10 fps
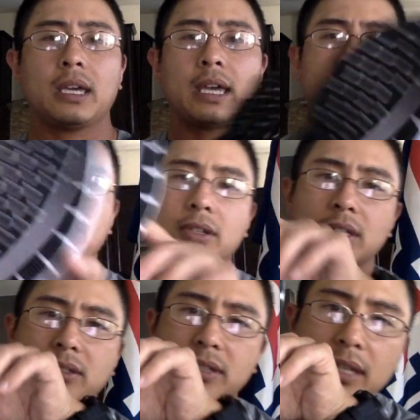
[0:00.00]
As you can
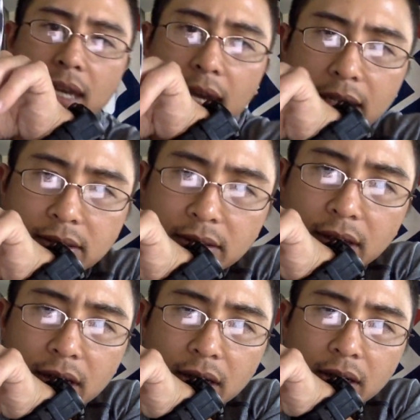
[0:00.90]
see, it has
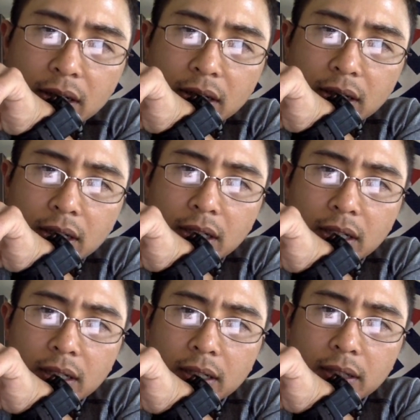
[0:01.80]
the
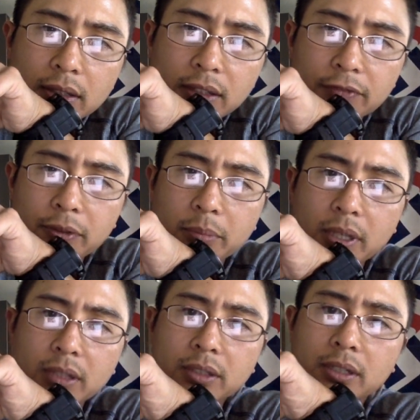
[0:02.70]

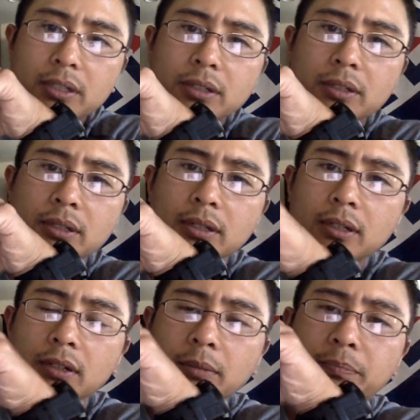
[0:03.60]
familiar
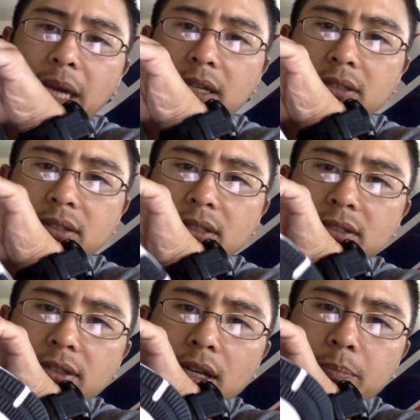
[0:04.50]
Pegasus
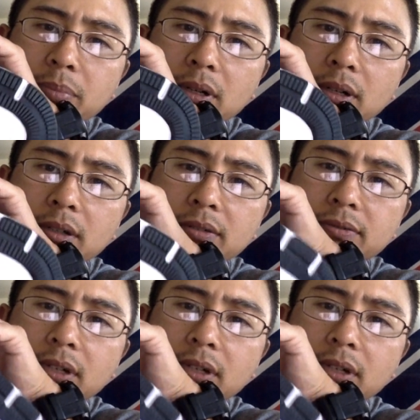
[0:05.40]
type of